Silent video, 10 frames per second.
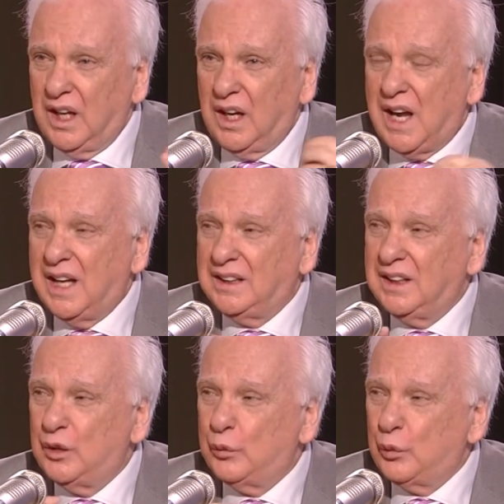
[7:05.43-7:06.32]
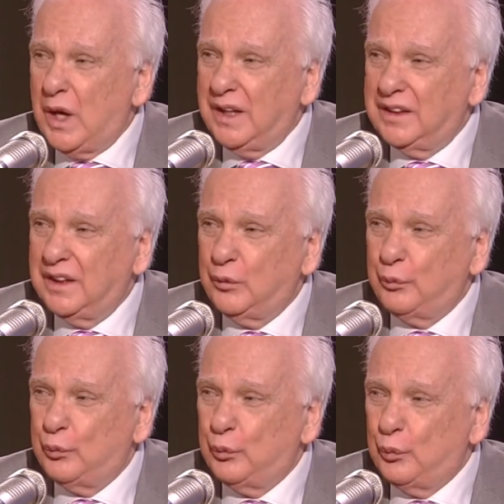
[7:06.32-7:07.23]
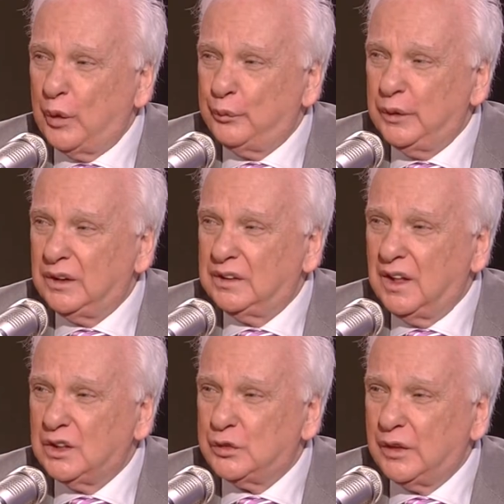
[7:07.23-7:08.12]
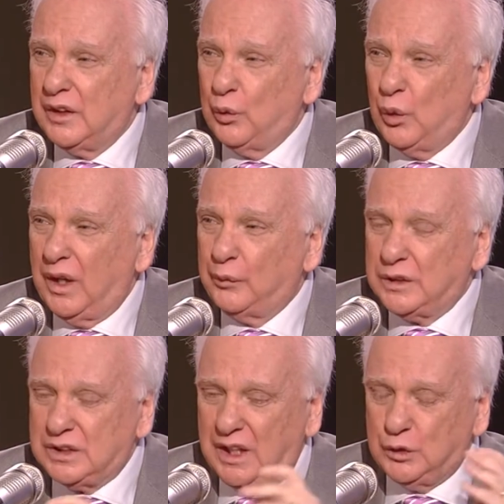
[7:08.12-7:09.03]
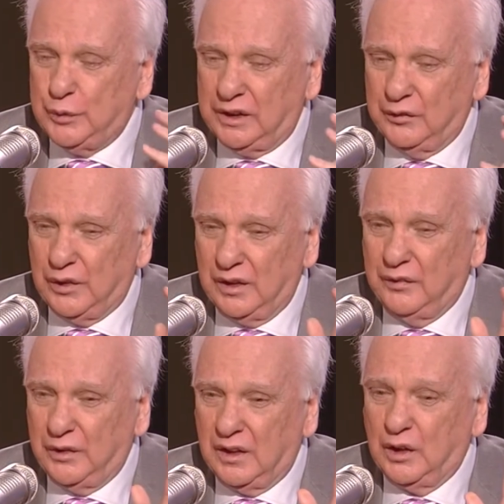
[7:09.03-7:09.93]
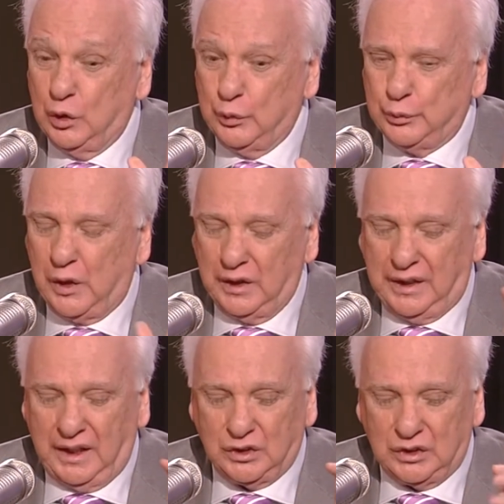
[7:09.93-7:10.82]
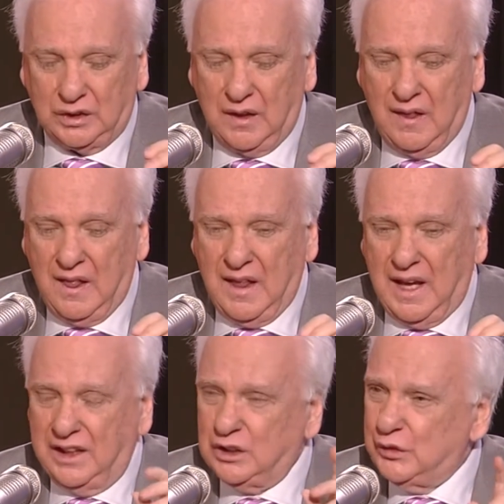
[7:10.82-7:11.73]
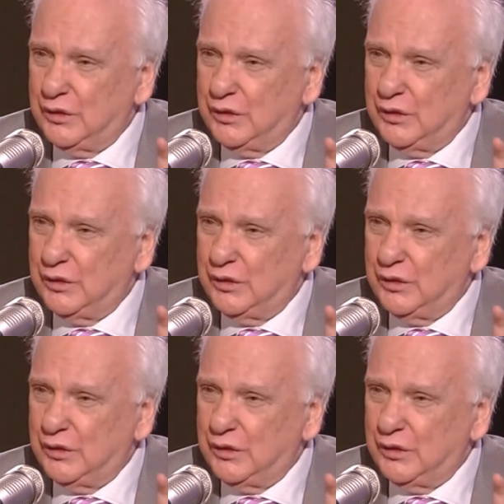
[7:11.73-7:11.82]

I think what Bill does very well, besides being a very, very good broadcaster, and